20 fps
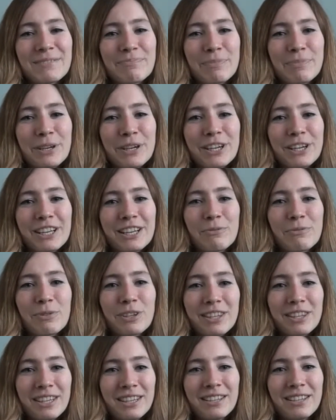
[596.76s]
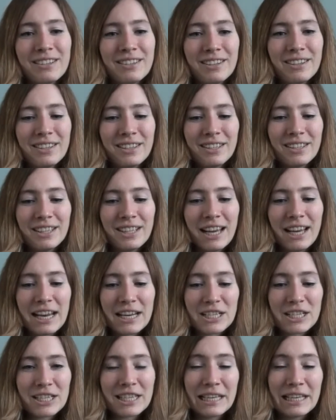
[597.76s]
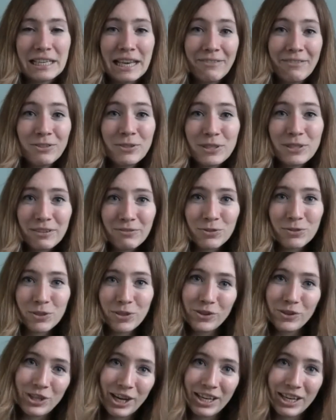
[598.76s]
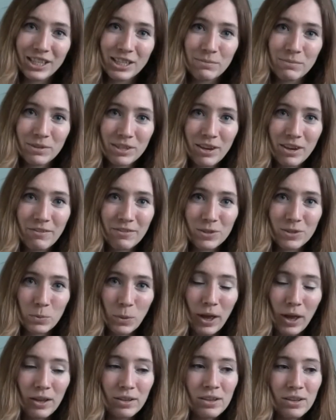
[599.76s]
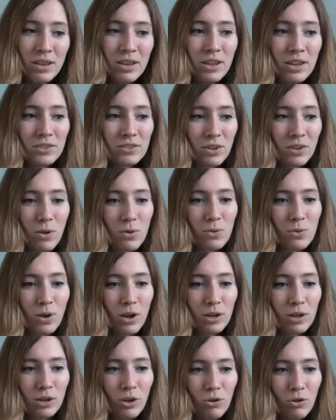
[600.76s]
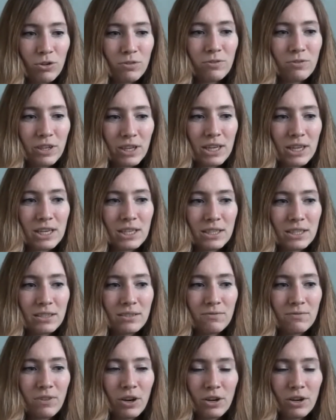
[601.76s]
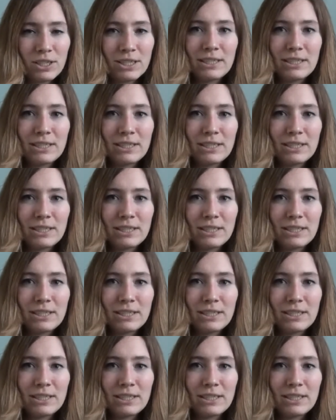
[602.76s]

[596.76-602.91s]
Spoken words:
But within the levels, they've also changed some stuff as well. So a lot of it is very